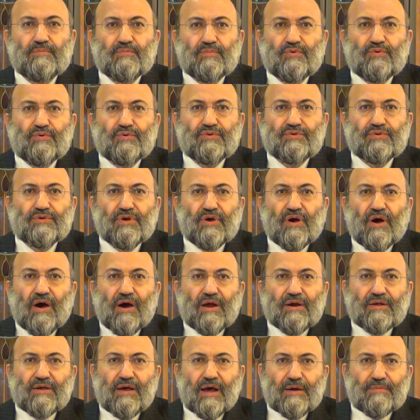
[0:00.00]
put our
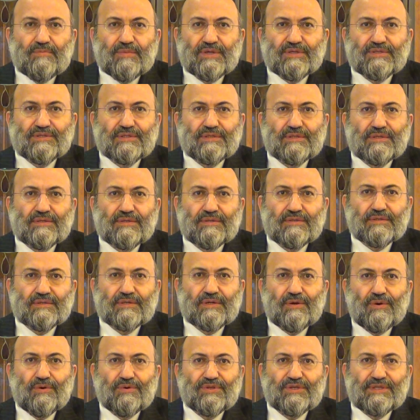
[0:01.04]
garments,
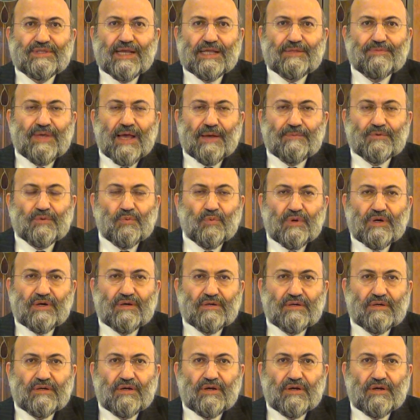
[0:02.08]
clothing that we have to wear,